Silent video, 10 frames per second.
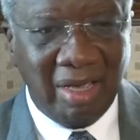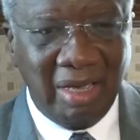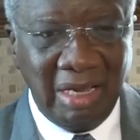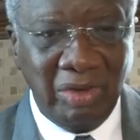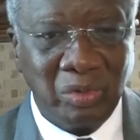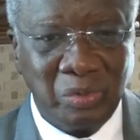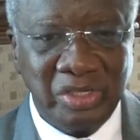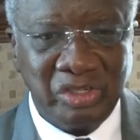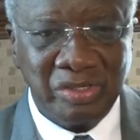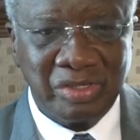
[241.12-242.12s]
in the
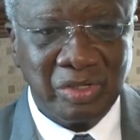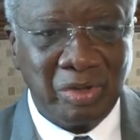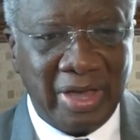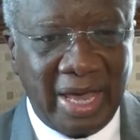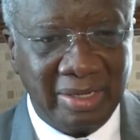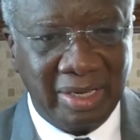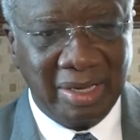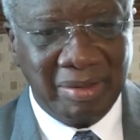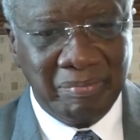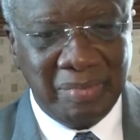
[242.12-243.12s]
region so that
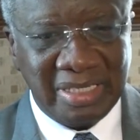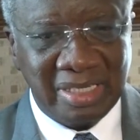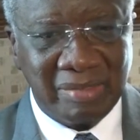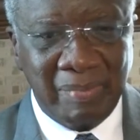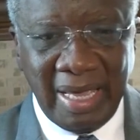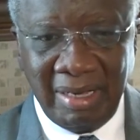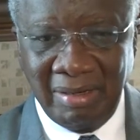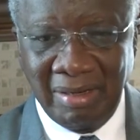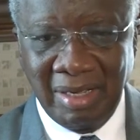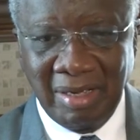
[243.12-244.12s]

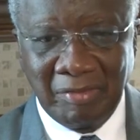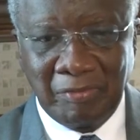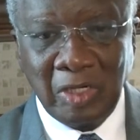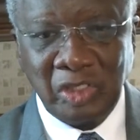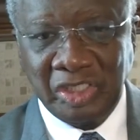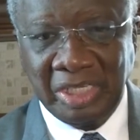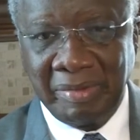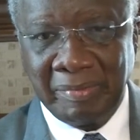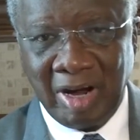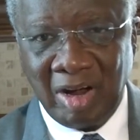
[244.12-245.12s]
businessmen functioning
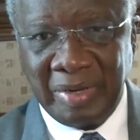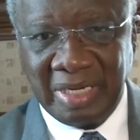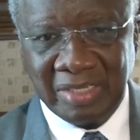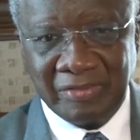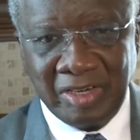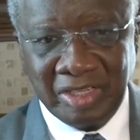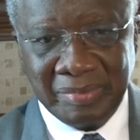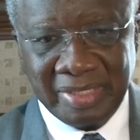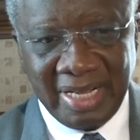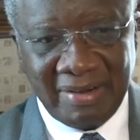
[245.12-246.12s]
in Barbados found
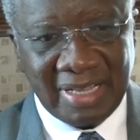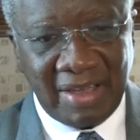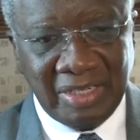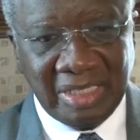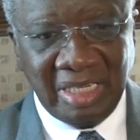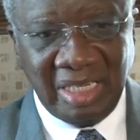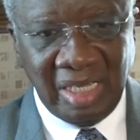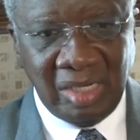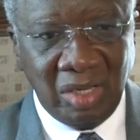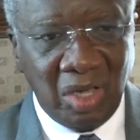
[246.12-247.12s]
themselves having to
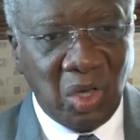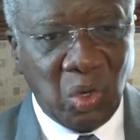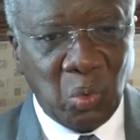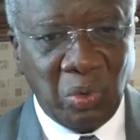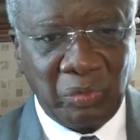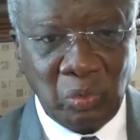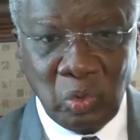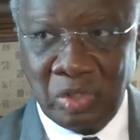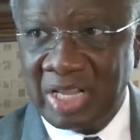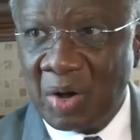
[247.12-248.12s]
deal with
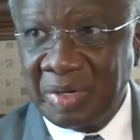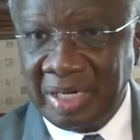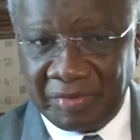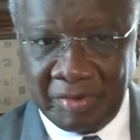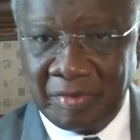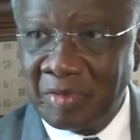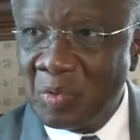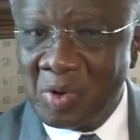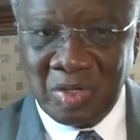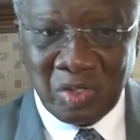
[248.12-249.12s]
rules that were different from the
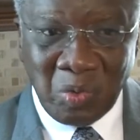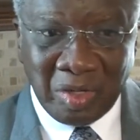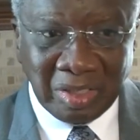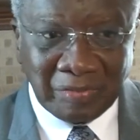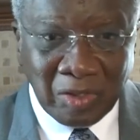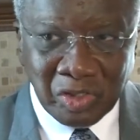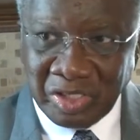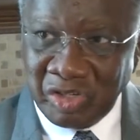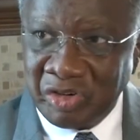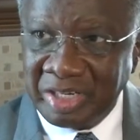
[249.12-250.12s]
ones who wanted to function
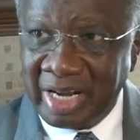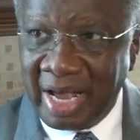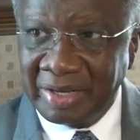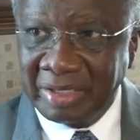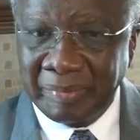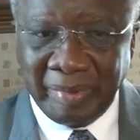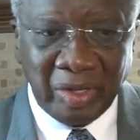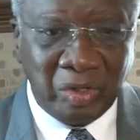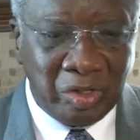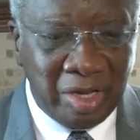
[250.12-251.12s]
in Trinidad and
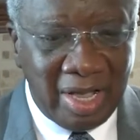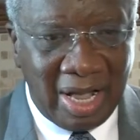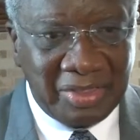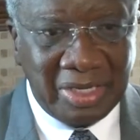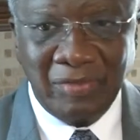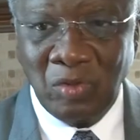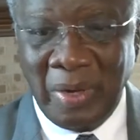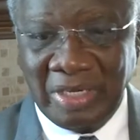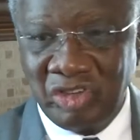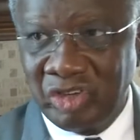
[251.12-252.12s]
Tobago, and then if you
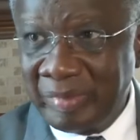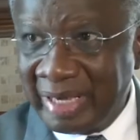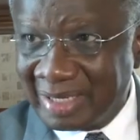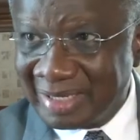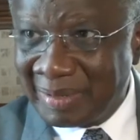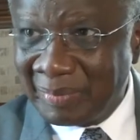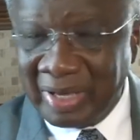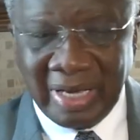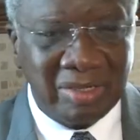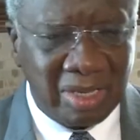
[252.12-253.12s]
went to Jamaica,
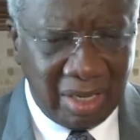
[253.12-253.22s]
something else.